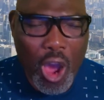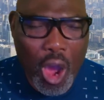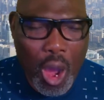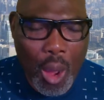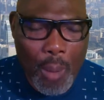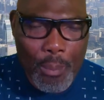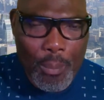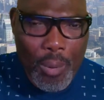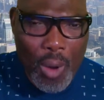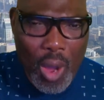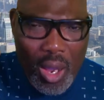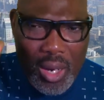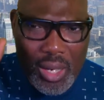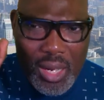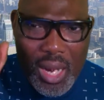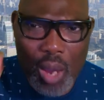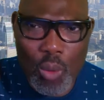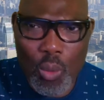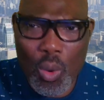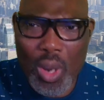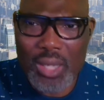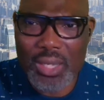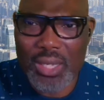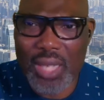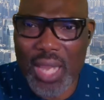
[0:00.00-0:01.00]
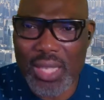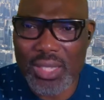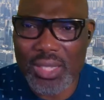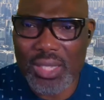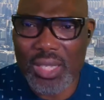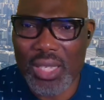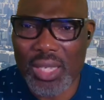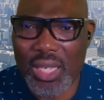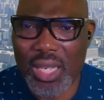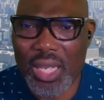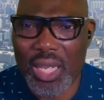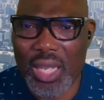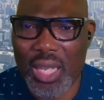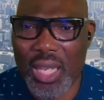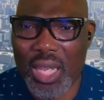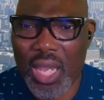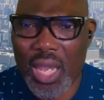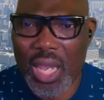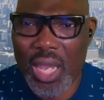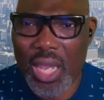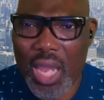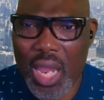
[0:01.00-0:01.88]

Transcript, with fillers: upon our destiny